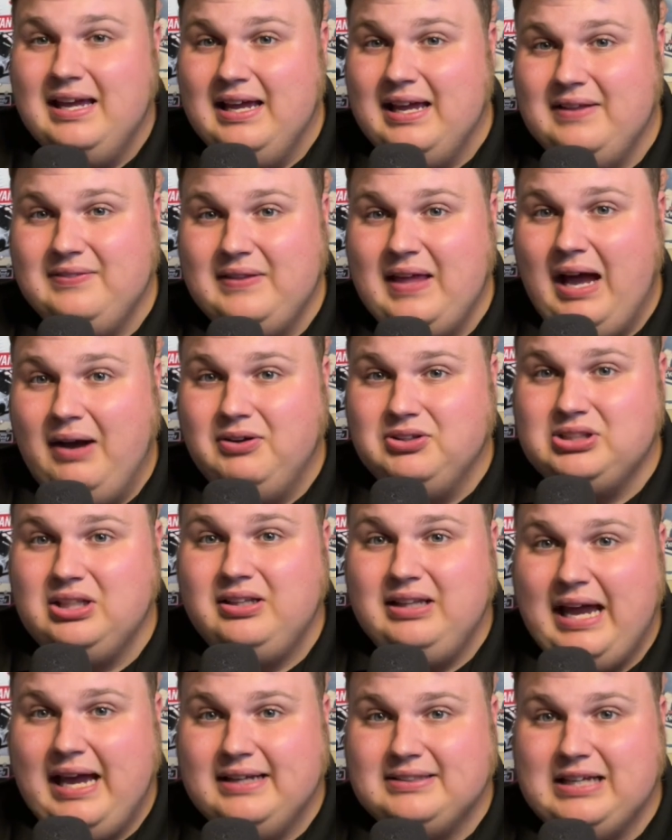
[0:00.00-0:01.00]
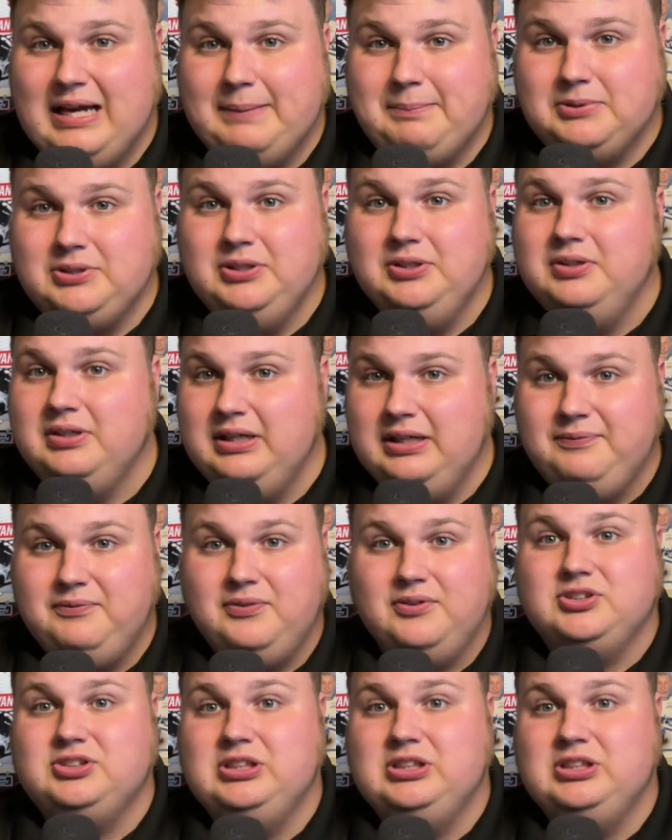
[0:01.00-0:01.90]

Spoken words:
And that was the last opportunity for